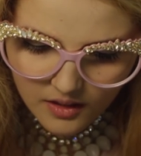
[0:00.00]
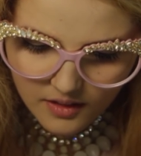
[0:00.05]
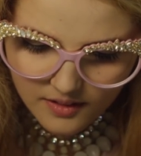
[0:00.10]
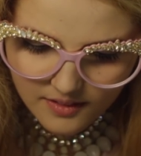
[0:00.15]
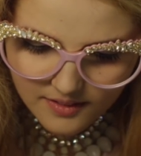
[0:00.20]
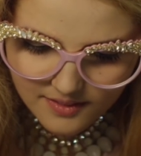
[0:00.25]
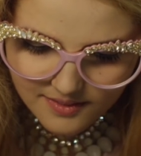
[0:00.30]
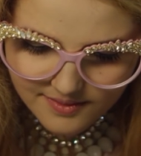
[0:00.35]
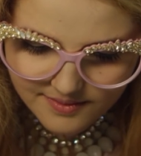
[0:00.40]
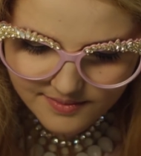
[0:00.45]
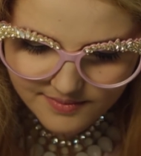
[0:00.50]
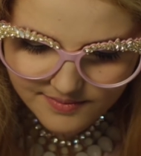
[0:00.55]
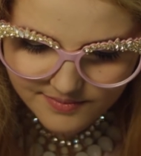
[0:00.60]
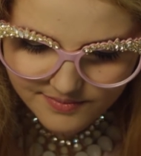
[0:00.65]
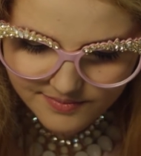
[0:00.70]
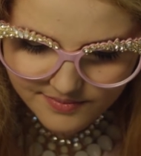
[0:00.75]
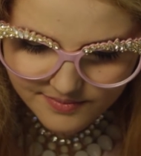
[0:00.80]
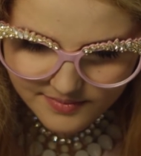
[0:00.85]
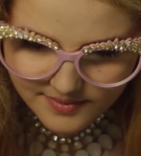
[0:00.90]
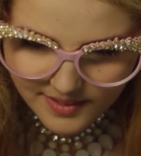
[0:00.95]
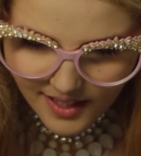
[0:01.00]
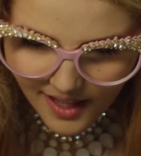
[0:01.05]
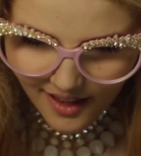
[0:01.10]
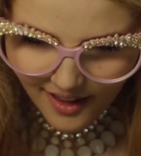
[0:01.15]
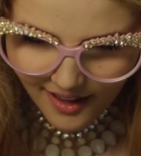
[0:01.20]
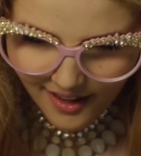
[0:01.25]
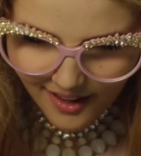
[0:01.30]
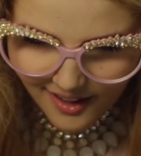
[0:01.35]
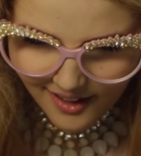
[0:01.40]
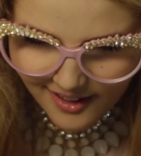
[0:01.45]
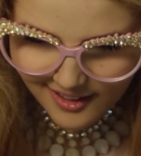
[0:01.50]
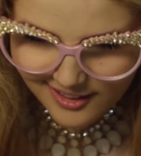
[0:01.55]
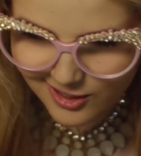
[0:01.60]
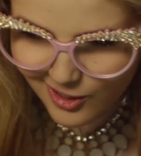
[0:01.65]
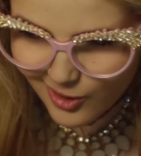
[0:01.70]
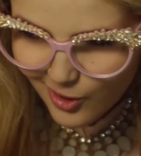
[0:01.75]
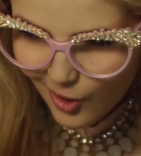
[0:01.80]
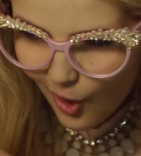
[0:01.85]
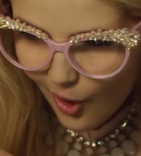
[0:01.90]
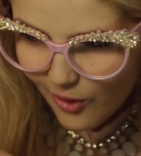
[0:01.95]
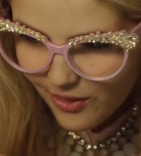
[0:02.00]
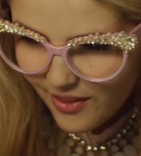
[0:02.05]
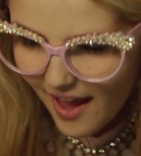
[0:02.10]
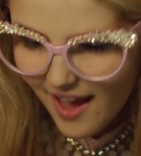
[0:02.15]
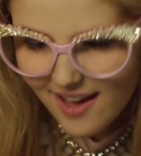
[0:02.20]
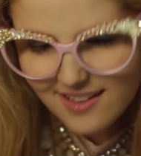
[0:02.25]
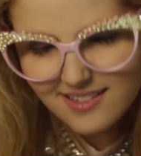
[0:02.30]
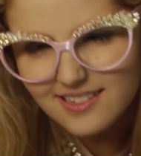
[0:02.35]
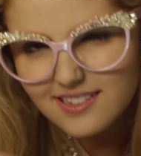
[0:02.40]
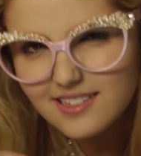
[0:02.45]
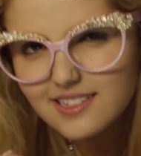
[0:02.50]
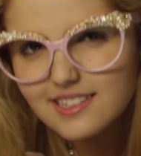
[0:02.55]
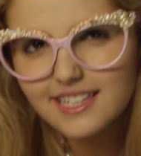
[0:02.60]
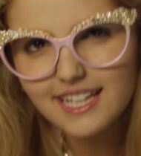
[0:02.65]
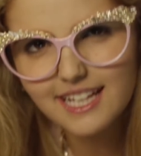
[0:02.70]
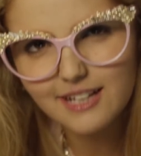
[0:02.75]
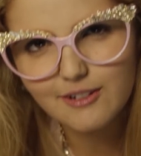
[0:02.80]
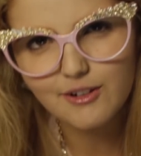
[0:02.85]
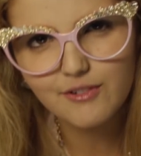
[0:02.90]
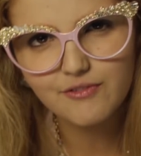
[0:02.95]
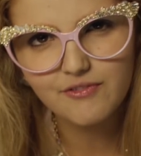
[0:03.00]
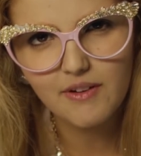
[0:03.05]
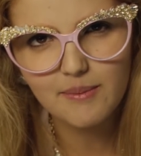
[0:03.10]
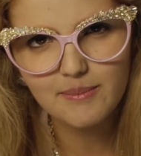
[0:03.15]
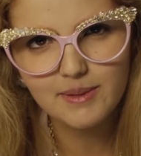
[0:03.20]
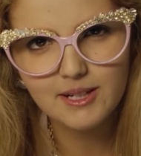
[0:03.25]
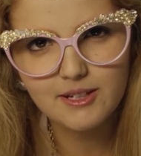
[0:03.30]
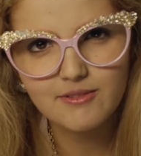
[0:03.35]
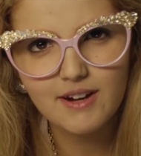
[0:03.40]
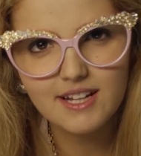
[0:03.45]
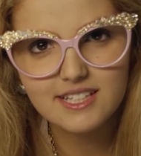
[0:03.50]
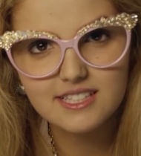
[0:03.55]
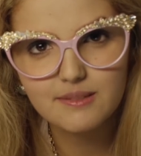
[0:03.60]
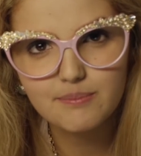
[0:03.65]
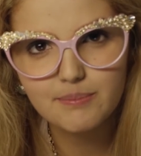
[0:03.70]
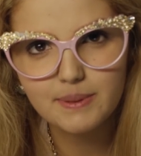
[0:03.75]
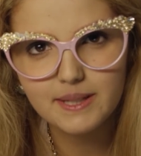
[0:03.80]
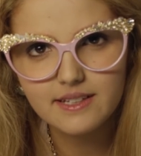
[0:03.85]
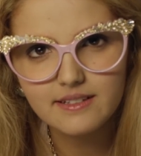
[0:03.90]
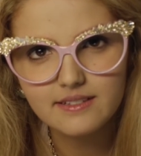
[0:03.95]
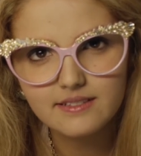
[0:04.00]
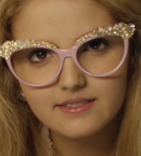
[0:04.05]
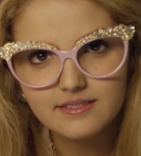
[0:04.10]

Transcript: Adri, what are you writing? It's an old secret family recipe.